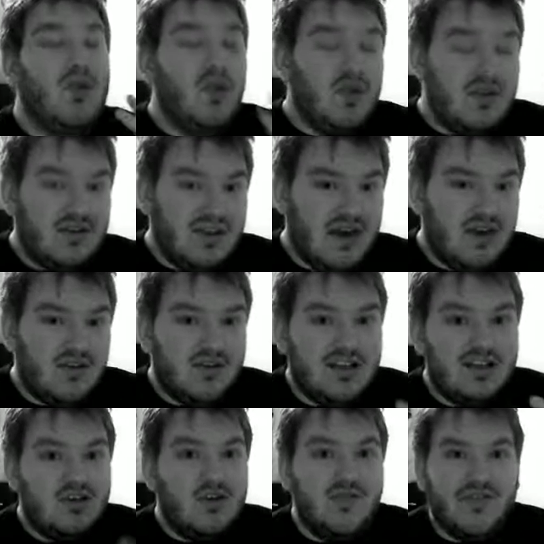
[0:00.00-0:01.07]
points out and like
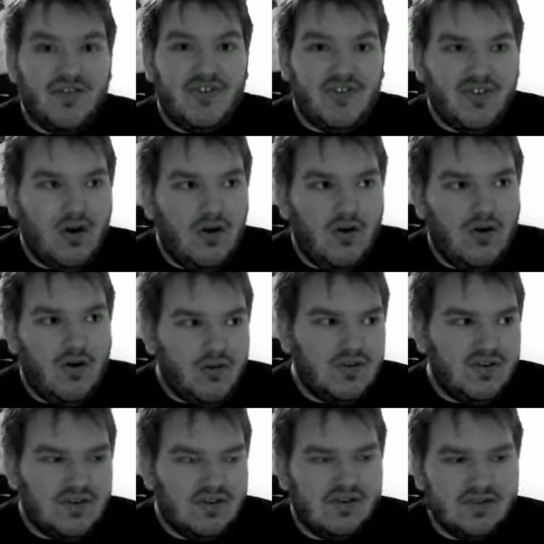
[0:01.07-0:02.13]
notices all
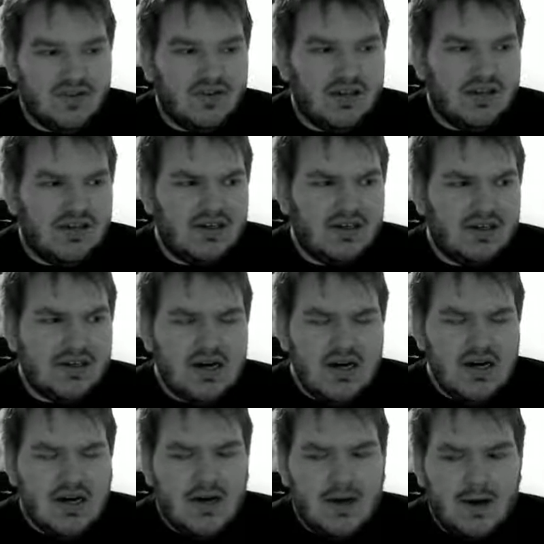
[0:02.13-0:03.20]
these different things
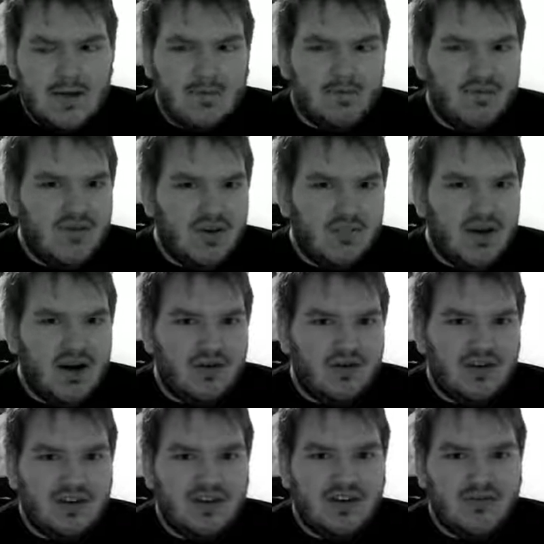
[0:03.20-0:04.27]
about
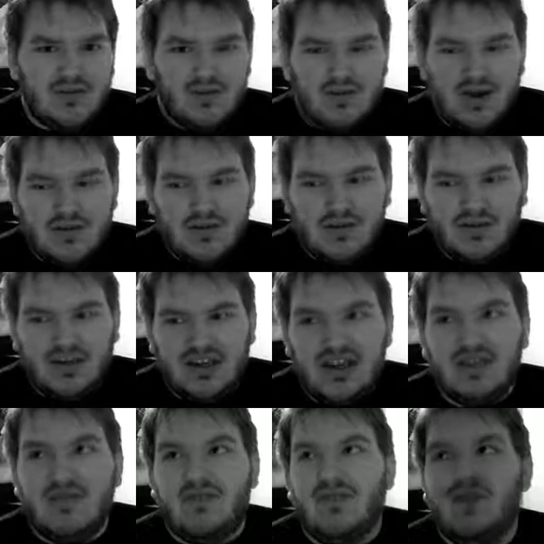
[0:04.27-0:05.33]
like different people. Like
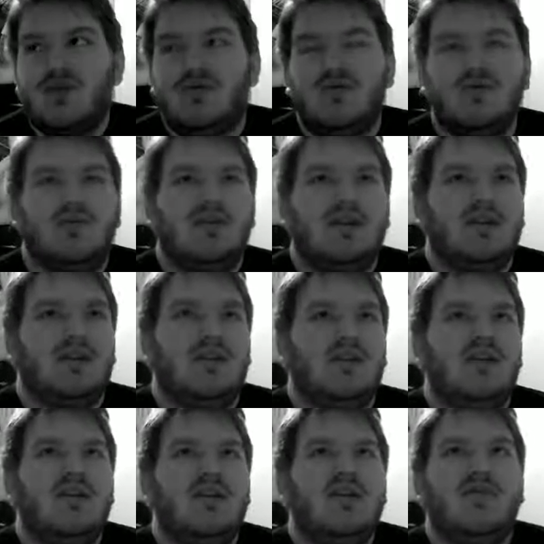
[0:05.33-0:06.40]
if you like
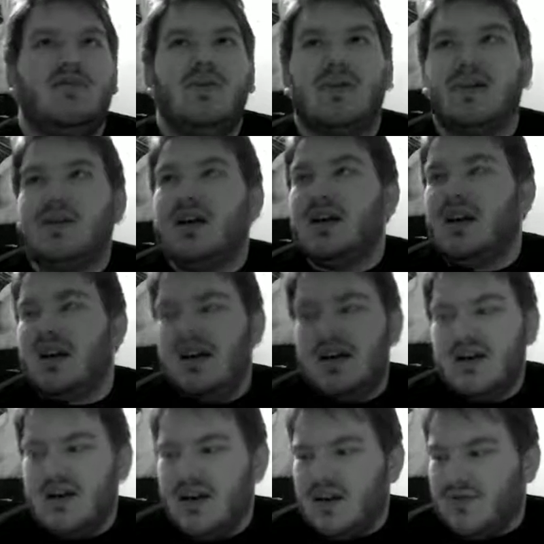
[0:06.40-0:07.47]
fuck
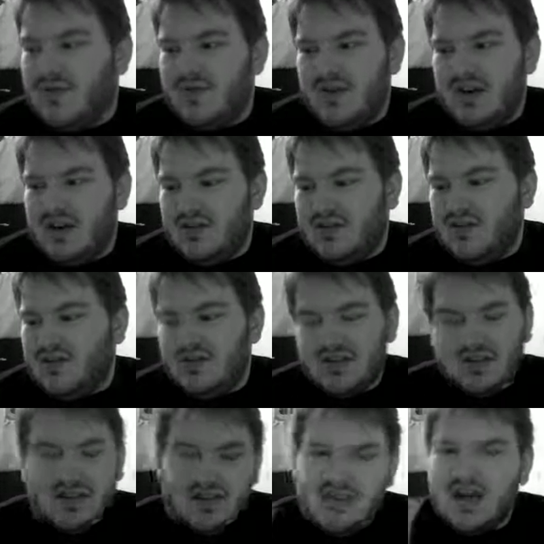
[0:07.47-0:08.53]
if there was
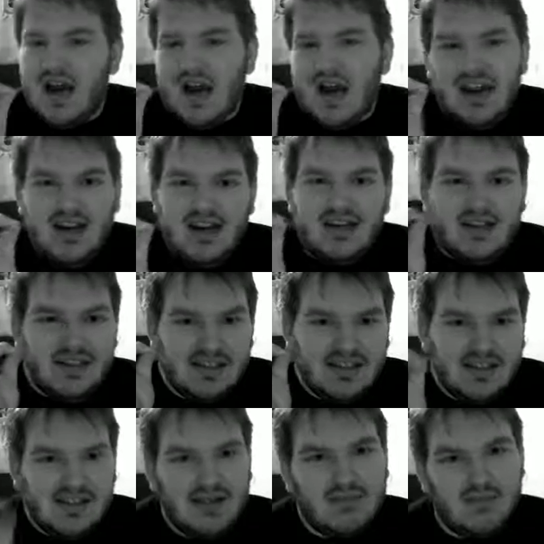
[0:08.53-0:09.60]
like the tiniest
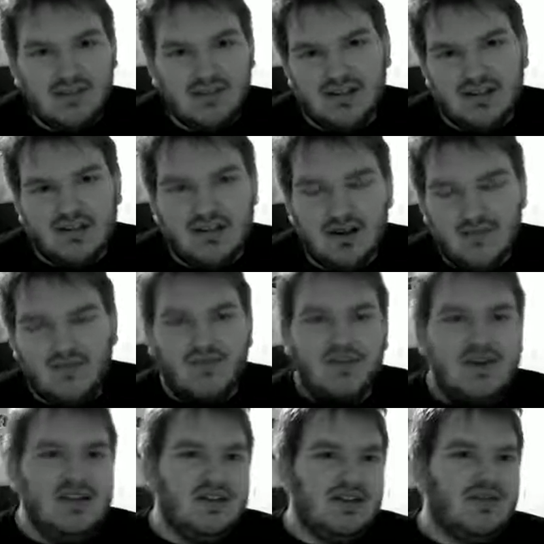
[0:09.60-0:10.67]
semblance of
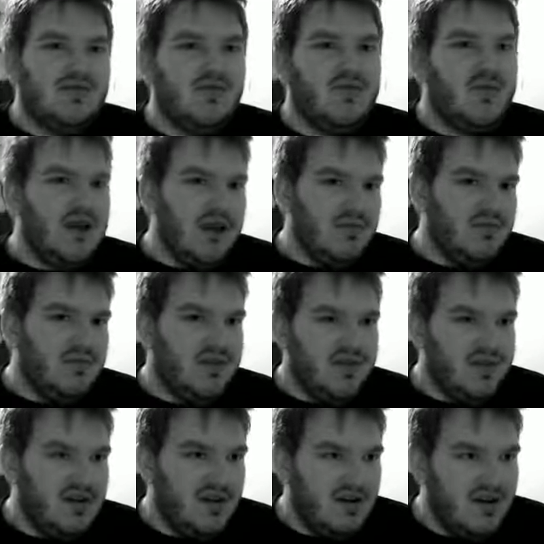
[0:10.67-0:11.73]
reason for him to
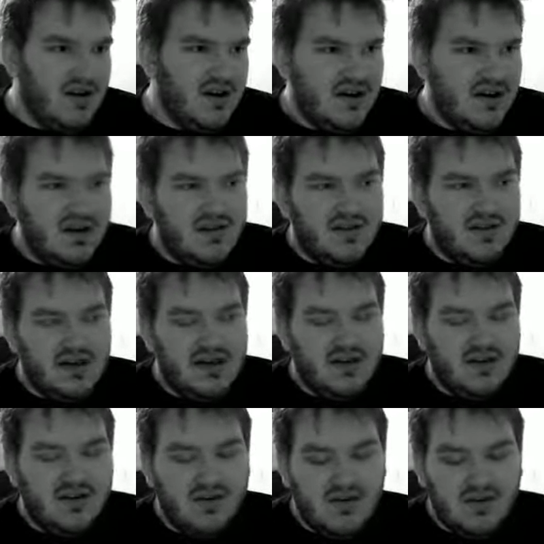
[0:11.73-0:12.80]
think
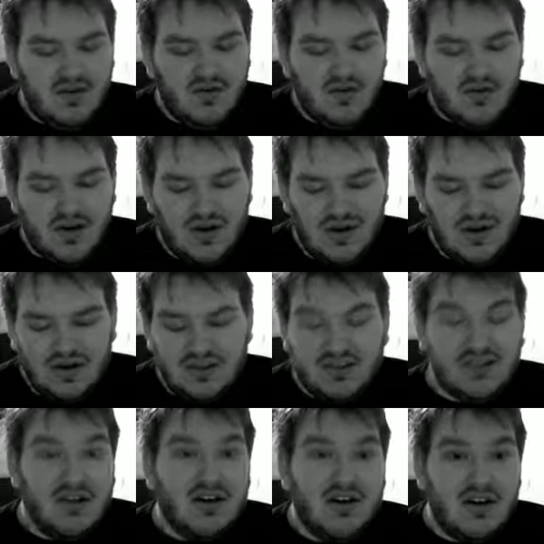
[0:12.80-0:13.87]
that you
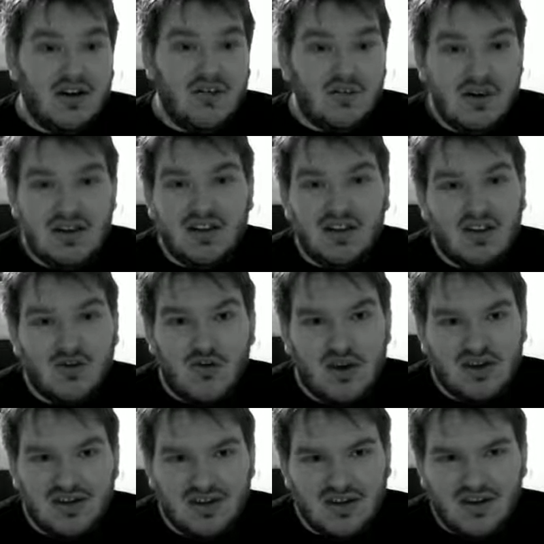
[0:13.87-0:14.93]
should be like
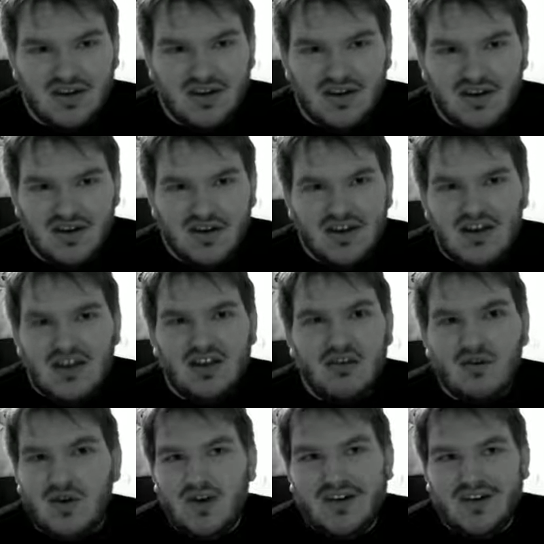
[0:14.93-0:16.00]
questioned, he'll
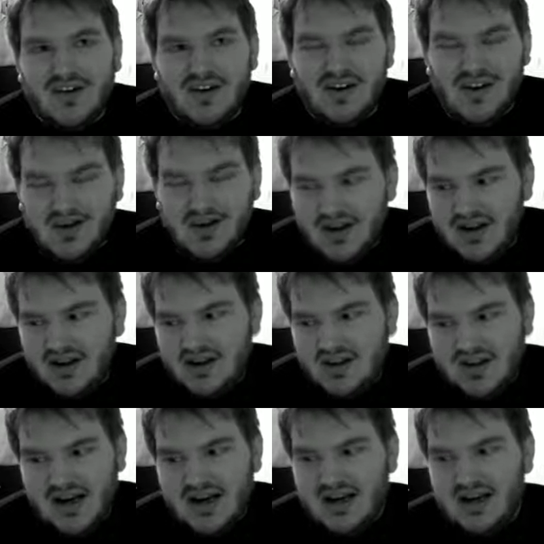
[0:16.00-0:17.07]
question you. This
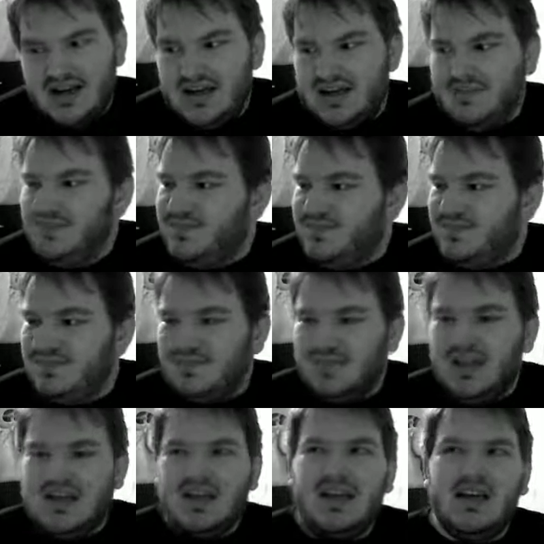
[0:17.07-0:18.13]
guy,
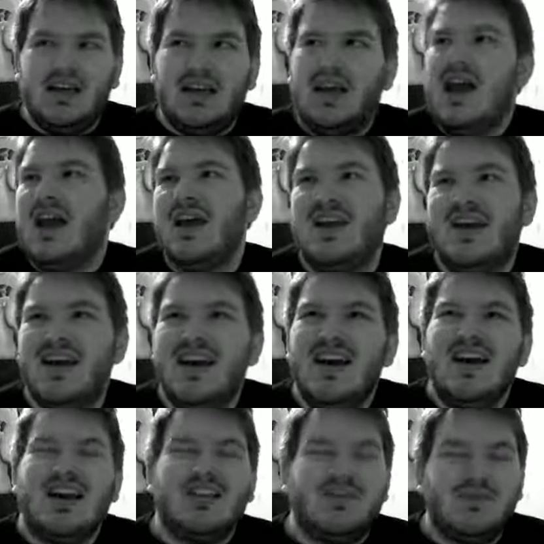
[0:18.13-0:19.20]
like,
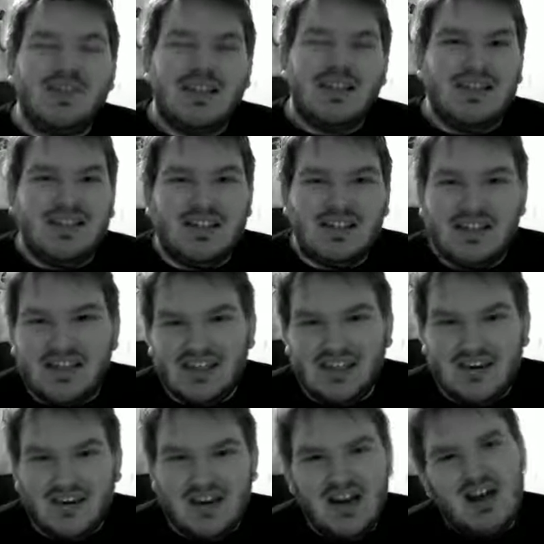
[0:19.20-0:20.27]
it's almost like he's, like, sitting
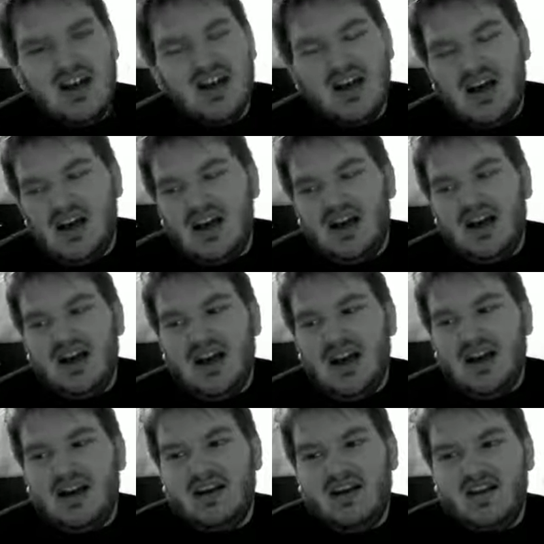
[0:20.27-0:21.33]
there,
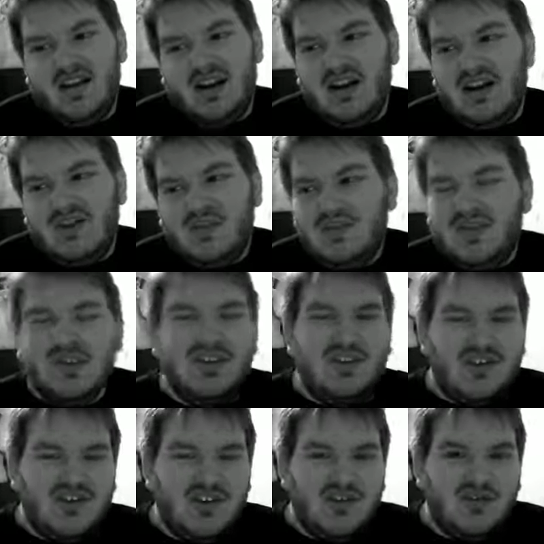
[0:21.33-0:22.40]
and it's almost like that
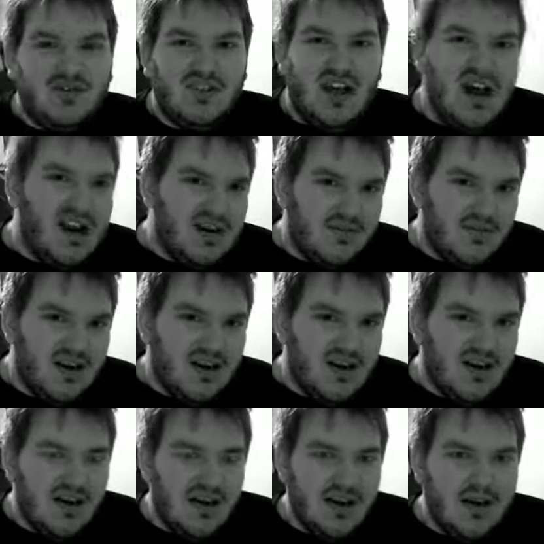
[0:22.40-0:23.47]
show Lie to Me,
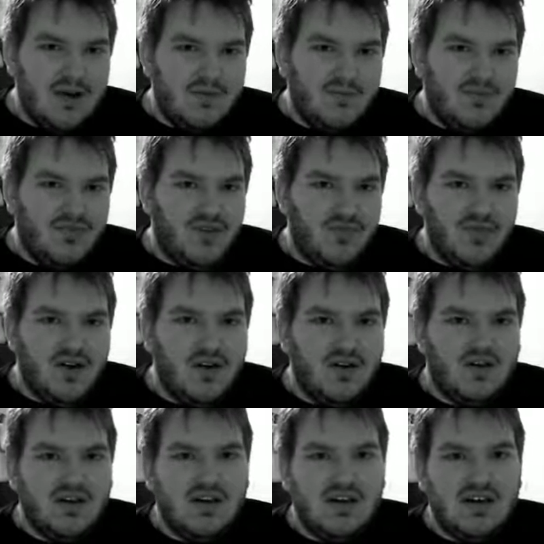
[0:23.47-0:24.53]
where
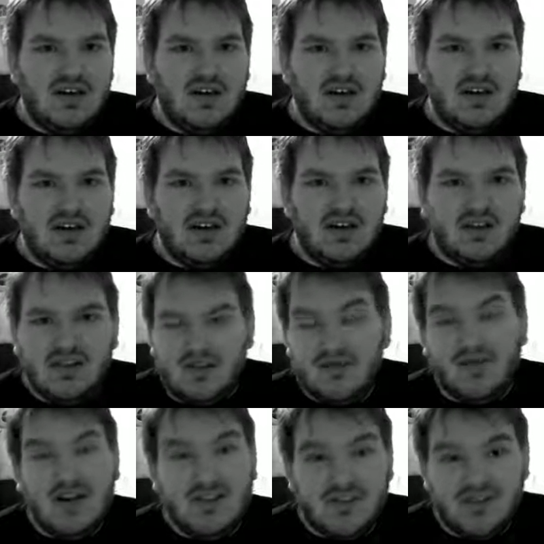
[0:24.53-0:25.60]
the
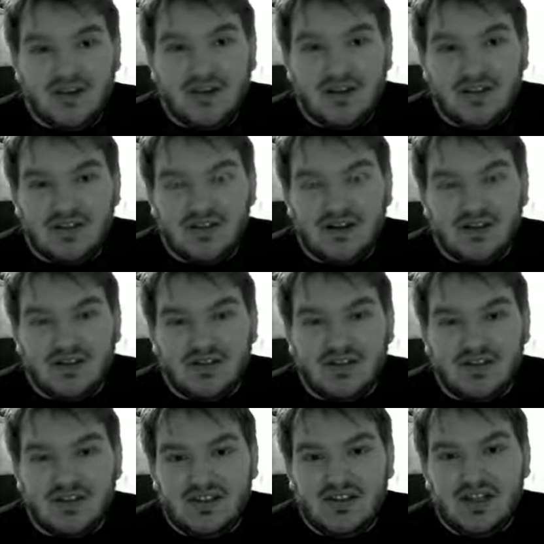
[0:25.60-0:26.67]
face reader is basically
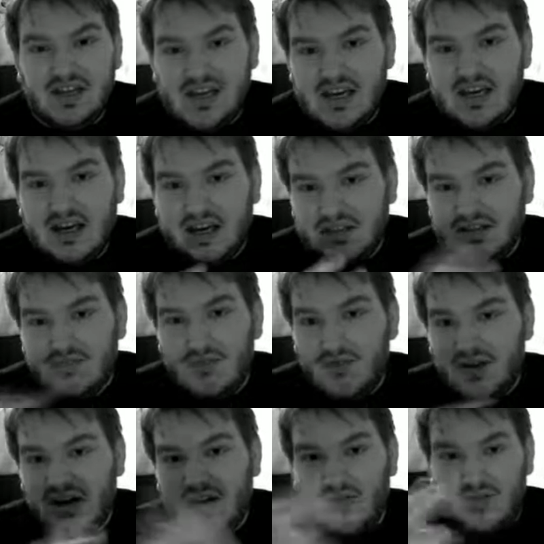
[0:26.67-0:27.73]
just, like, he can actually
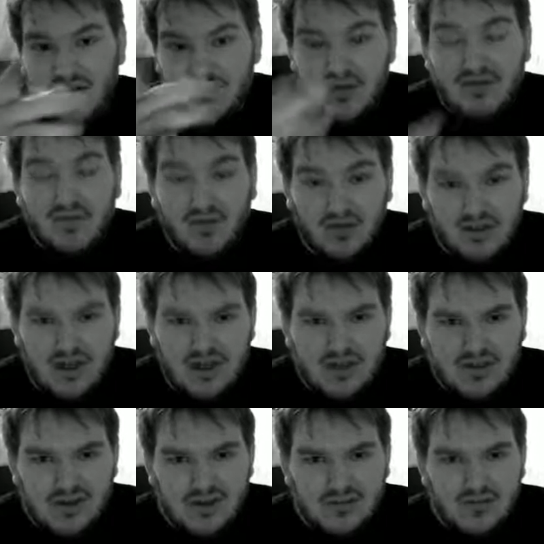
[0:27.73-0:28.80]
point out when people are lying
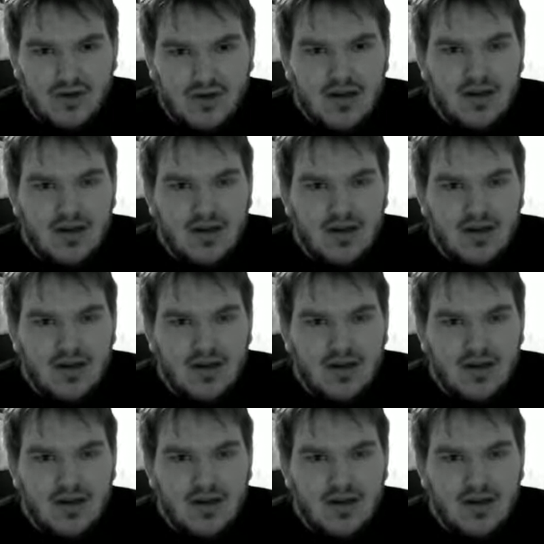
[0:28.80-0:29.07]
to him.